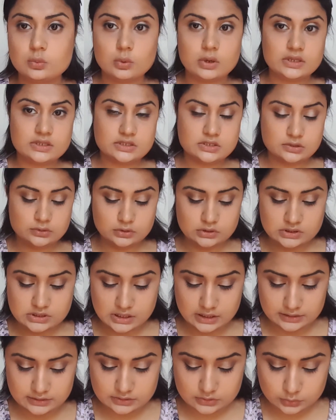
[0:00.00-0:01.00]
once you're
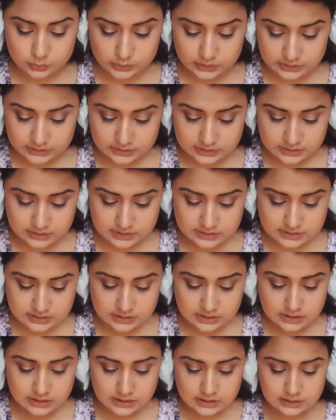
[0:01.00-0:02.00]
done doing this,
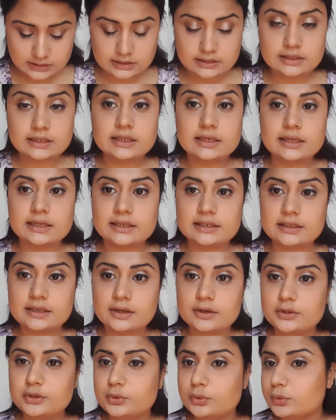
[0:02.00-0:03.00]
then
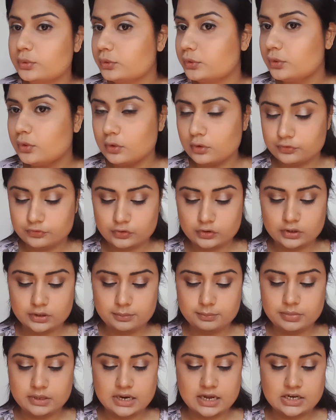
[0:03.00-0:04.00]
you could go for a
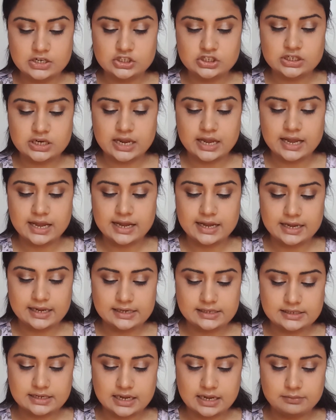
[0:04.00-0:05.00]
blush,
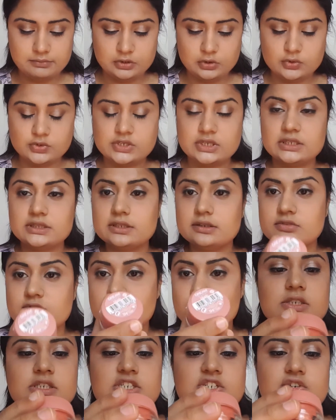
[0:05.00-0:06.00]
and I'm using the
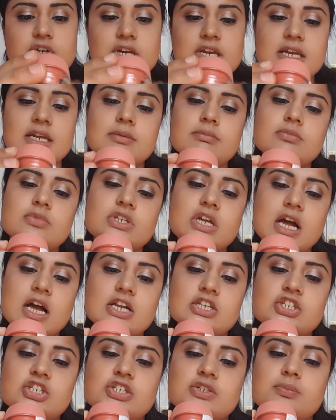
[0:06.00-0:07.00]
Dream
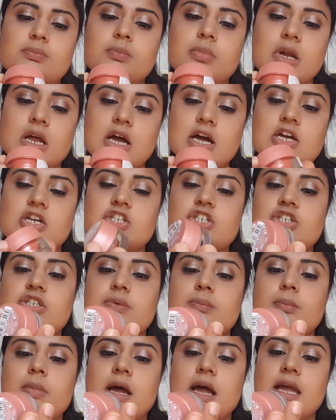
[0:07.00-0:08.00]
Touch blush
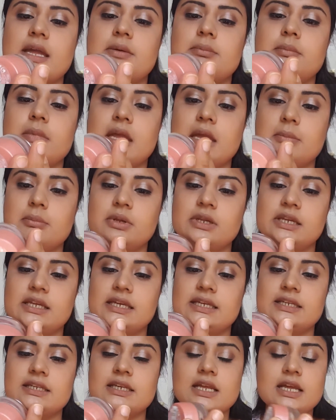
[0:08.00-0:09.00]
by
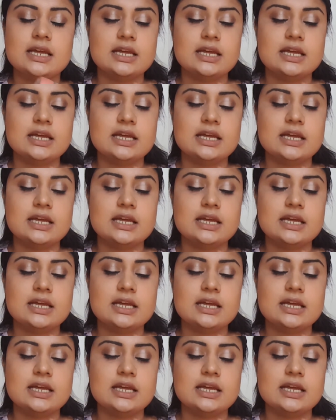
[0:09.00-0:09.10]
Maybelline,